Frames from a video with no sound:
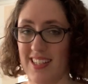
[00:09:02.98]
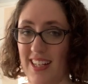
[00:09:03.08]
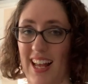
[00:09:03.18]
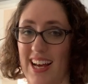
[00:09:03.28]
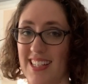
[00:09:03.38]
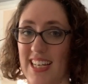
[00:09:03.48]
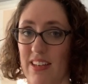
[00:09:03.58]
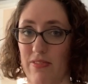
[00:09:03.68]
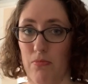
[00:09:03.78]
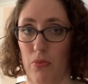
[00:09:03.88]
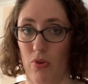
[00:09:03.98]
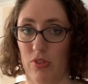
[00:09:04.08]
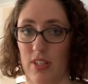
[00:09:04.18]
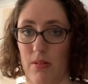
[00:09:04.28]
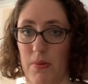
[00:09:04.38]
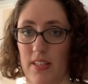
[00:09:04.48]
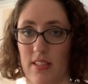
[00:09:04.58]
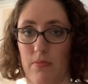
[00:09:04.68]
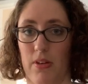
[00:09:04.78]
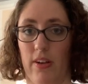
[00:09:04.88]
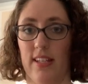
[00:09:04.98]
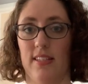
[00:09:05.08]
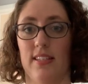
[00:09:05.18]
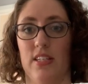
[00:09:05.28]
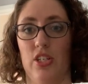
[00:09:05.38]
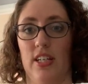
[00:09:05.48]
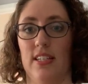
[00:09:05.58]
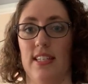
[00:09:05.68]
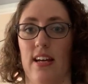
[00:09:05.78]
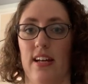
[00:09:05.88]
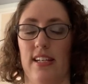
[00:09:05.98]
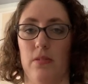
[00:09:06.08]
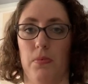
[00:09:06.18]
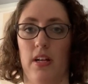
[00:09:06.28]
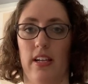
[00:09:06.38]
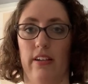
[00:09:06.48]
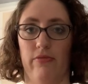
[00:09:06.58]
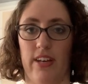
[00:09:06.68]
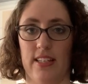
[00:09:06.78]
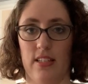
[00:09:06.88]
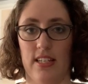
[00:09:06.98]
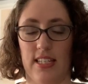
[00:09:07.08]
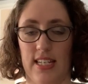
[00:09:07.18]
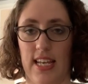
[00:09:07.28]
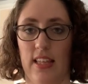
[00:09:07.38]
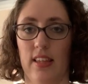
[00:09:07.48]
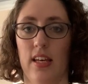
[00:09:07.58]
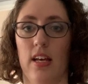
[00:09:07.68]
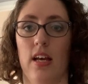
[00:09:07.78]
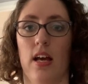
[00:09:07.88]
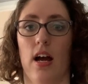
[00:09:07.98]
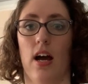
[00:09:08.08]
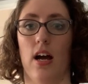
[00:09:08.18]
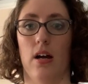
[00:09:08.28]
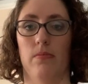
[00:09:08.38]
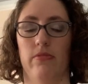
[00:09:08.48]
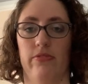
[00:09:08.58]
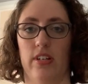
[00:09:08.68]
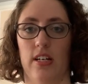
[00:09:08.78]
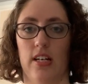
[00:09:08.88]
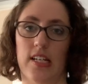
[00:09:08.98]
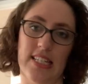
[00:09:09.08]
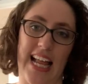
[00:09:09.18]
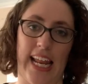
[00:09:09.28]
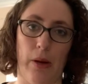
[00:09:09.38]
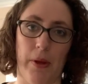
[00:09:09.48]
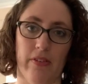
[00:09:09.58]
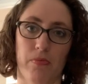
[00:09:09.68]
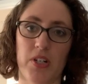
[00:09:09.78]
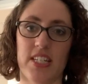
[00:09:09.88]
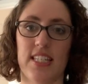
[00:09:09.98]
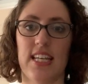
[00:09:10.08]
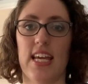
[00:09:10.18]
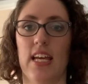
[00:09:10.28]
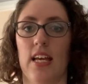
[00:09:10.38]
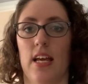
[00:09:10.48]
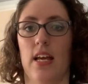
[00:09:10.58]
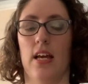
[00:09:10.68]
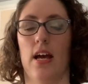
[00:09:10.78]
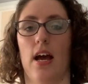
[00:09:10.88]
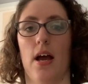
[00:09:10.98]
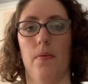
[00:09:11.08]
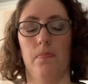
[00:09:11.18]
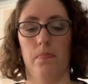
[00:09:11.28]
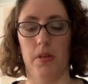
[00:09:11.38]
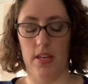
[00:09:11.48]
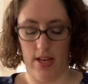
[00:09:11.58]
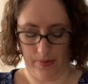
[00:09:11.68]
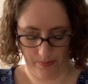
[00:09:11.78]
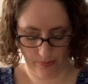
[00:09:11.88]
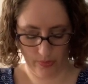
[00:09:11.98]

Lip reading: still add even more to the bust, to be honest, because as you can see, I need to put a little vest underneath for a little bit of modesty. But yeah,